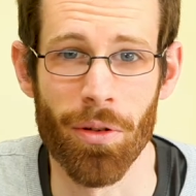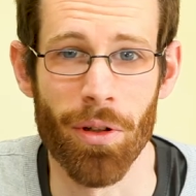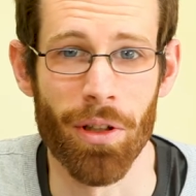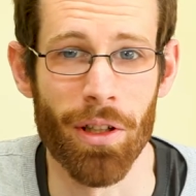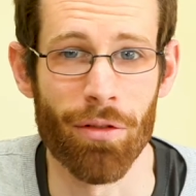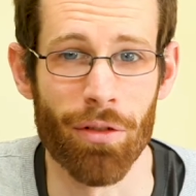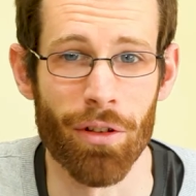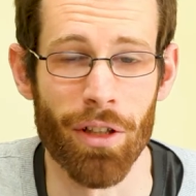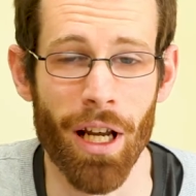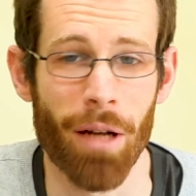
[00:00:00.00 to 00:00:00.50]
a
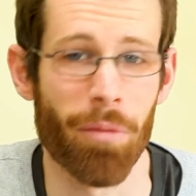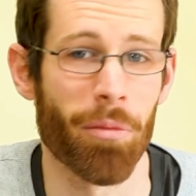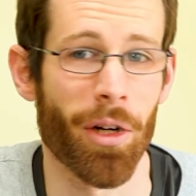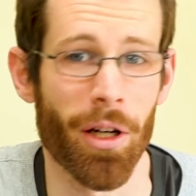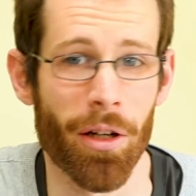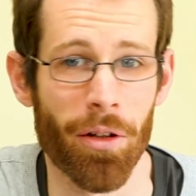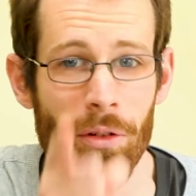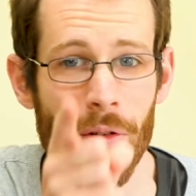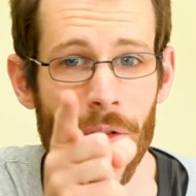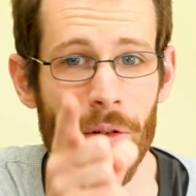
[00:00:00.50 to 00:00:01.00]
different camera
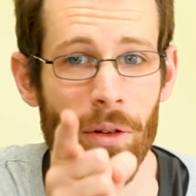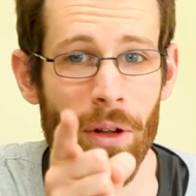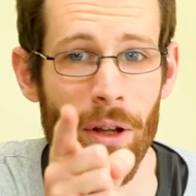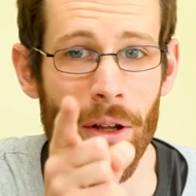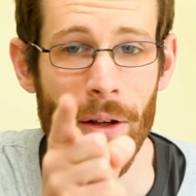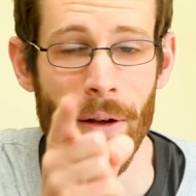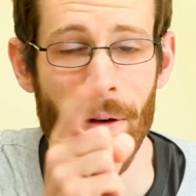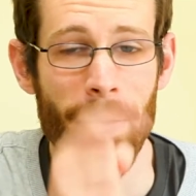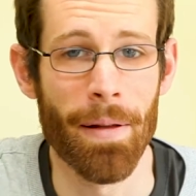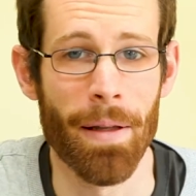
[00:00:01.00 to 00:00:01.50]
angle,
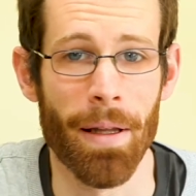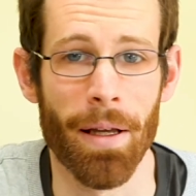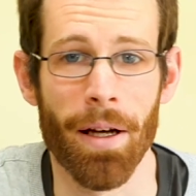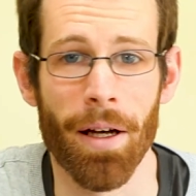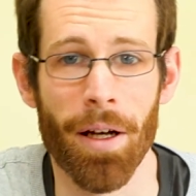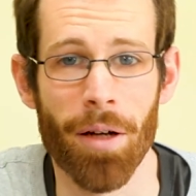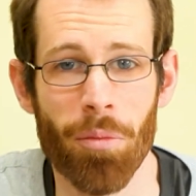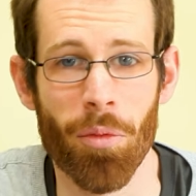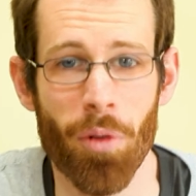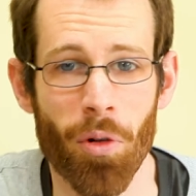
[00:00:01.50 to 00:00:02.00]

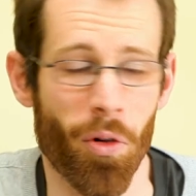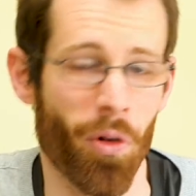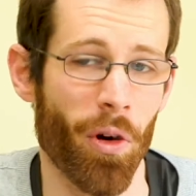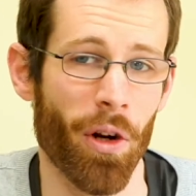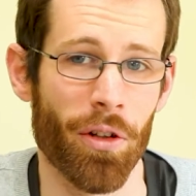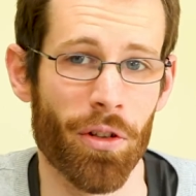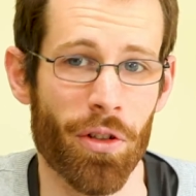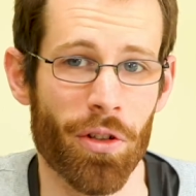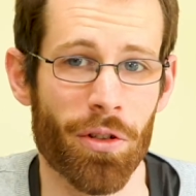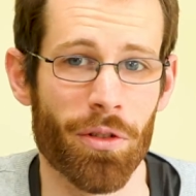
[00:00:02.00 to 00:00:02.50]
or I'll
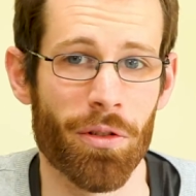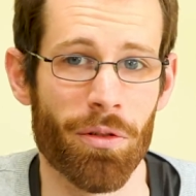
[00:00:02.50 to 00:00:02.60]
just